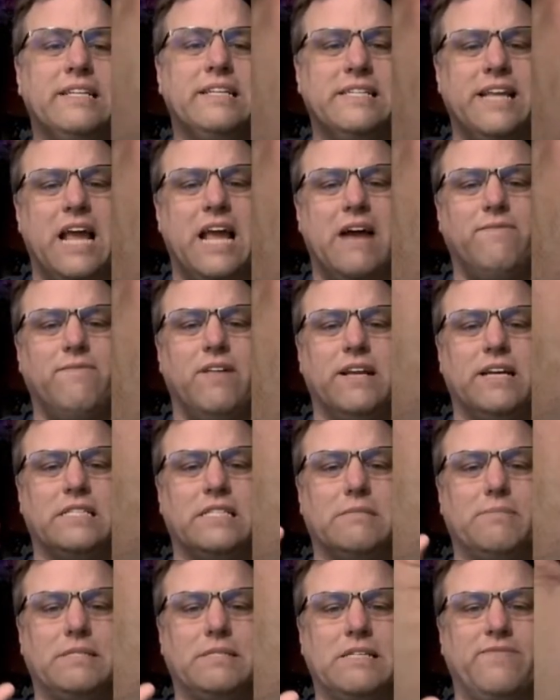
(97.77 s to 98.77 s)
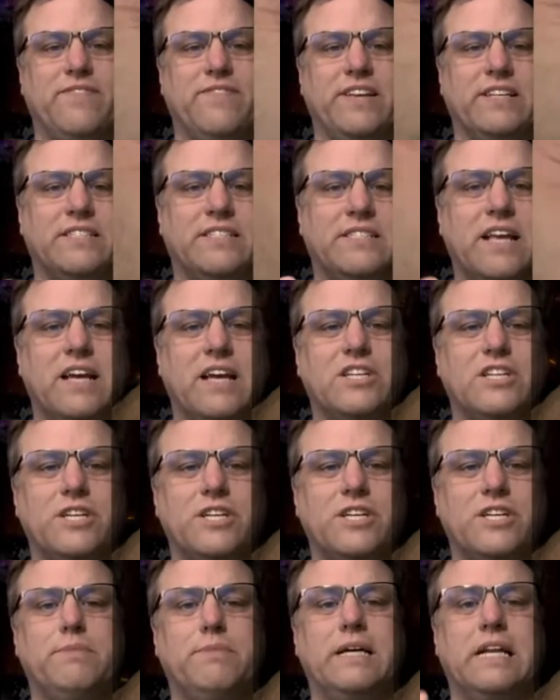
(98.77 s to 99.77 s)
doesn't have like a specific
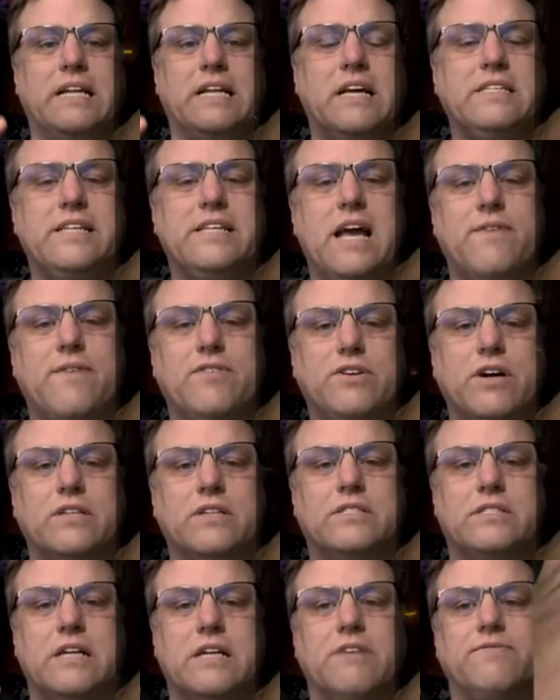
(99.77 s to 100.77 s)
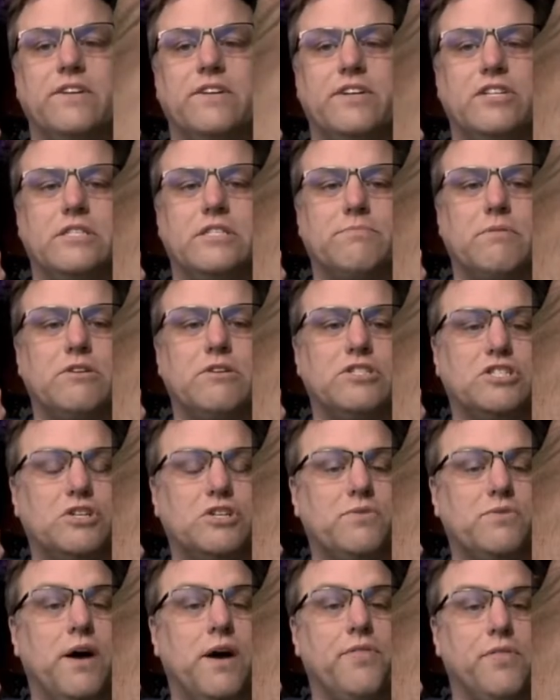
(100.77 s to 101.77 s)
section, but it does have good stuff interspersed
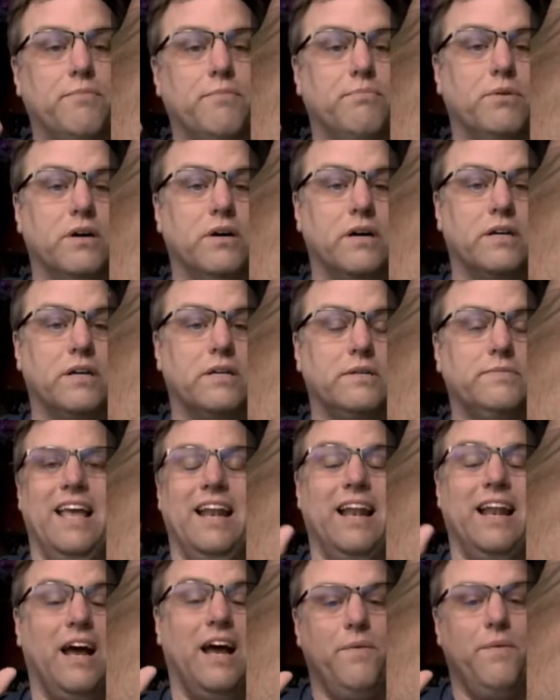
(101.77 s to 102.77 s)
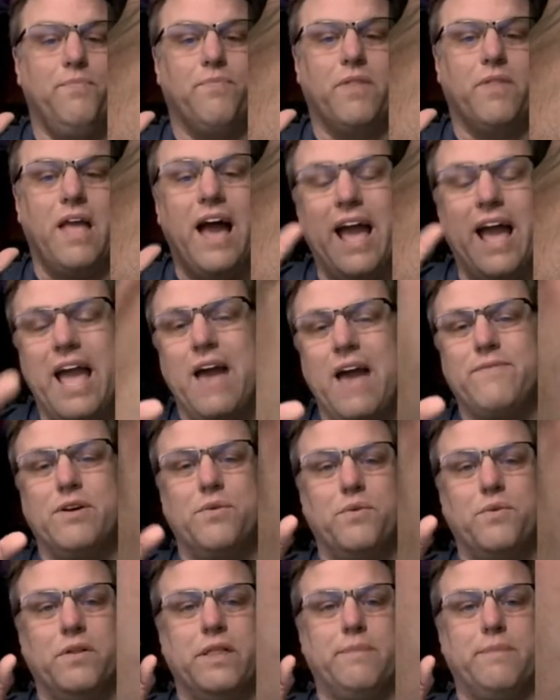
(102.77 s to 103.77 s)
throughout the book. Now, I
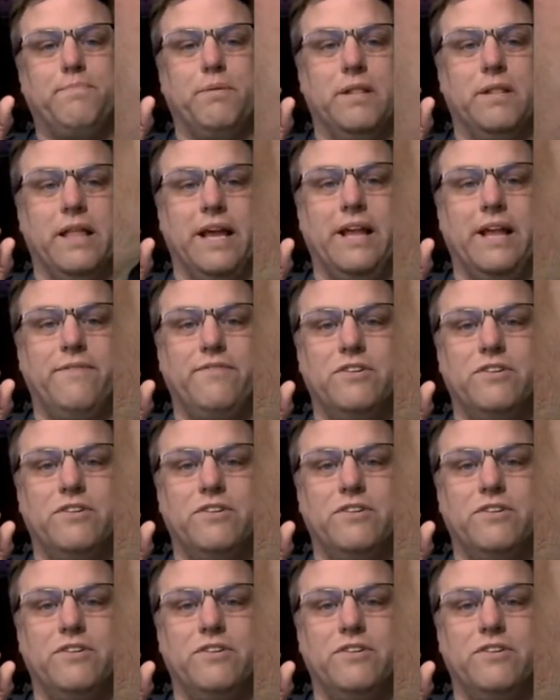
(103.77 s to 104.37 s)
haven't really played